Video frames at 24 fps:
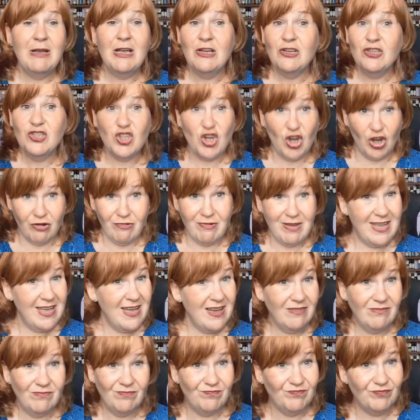
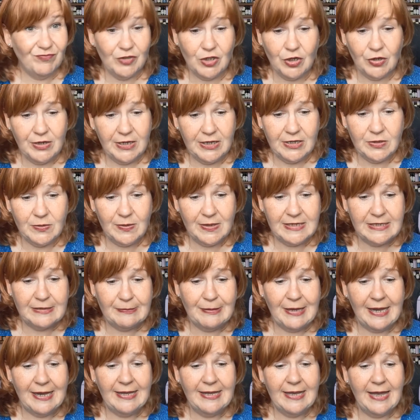Diarrhea, don't need to
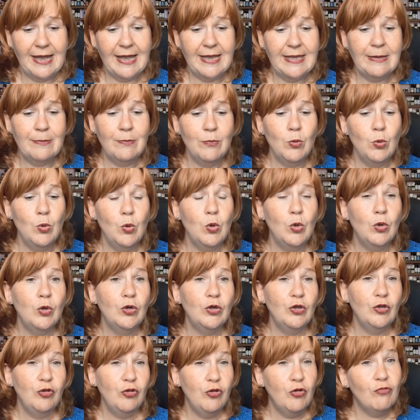explain that anymore.
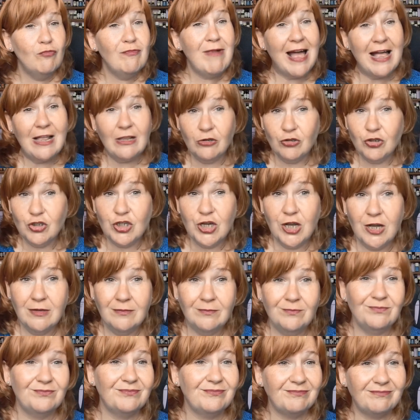Neuralgia,
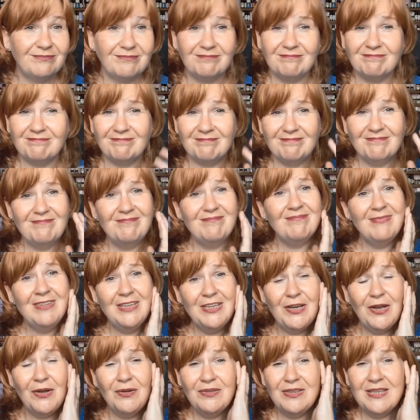
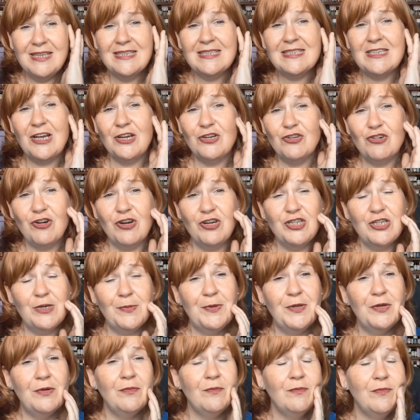you know, things like
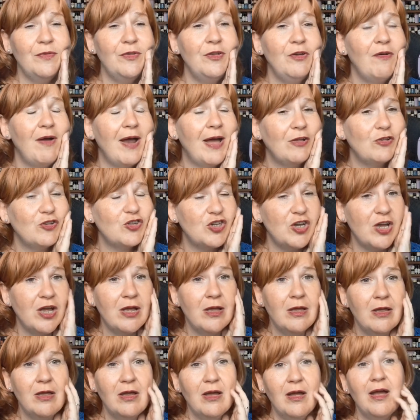trigeminal neuralgia.
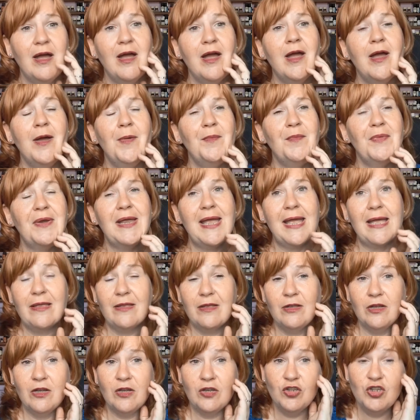
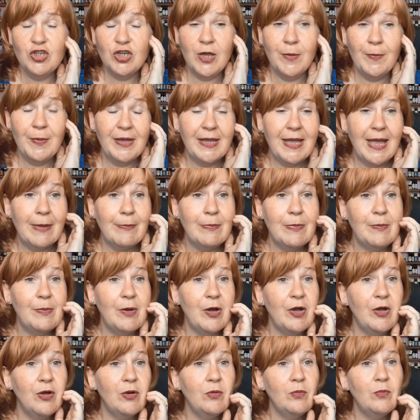German
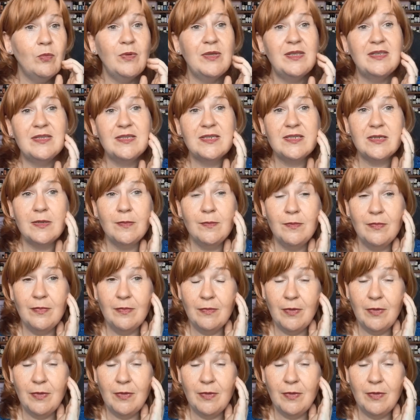chamomile with some